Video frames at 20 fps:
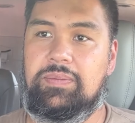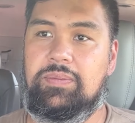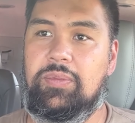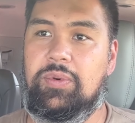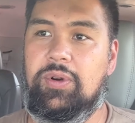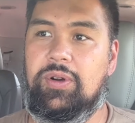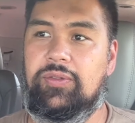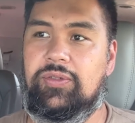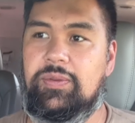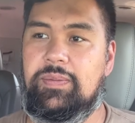
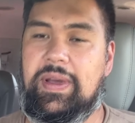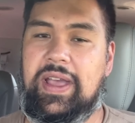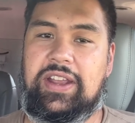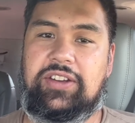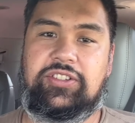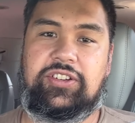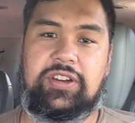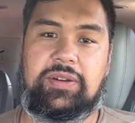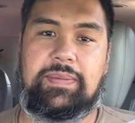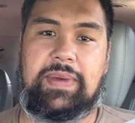more
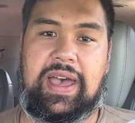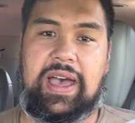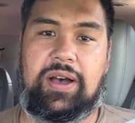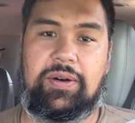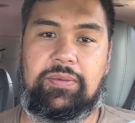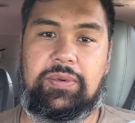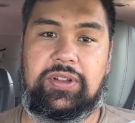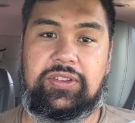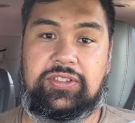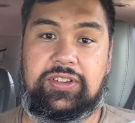information about
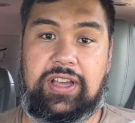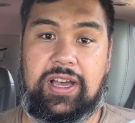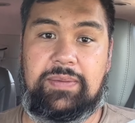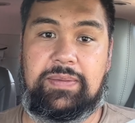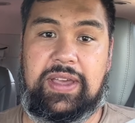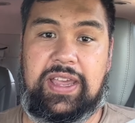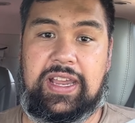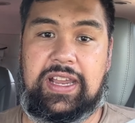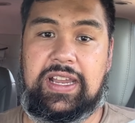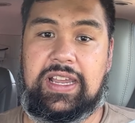what's
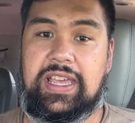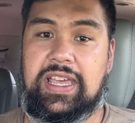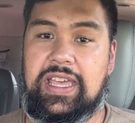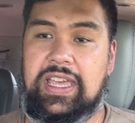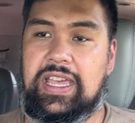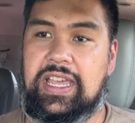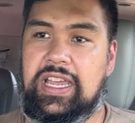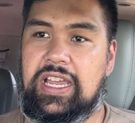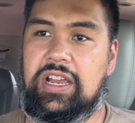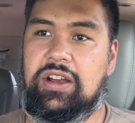coming
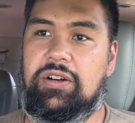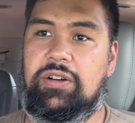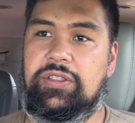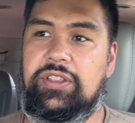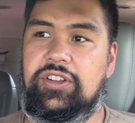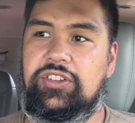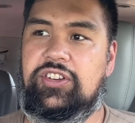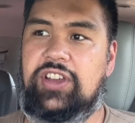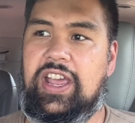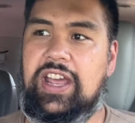here on
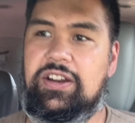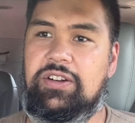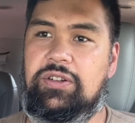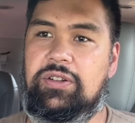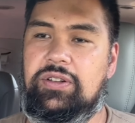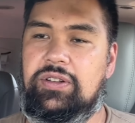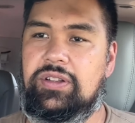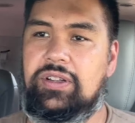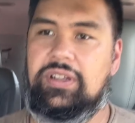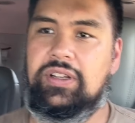the channel.
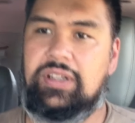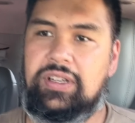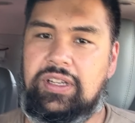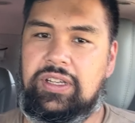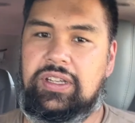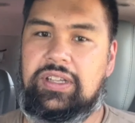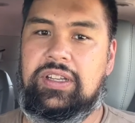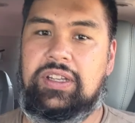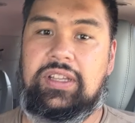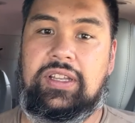
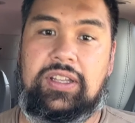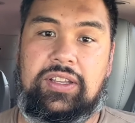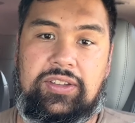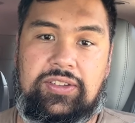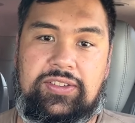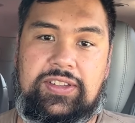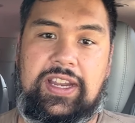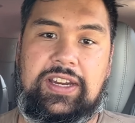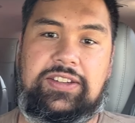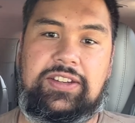
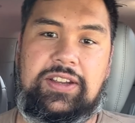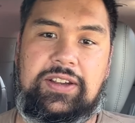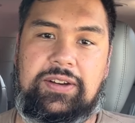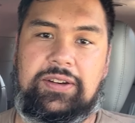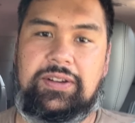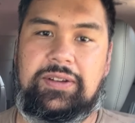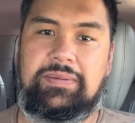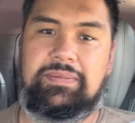Stay tuned.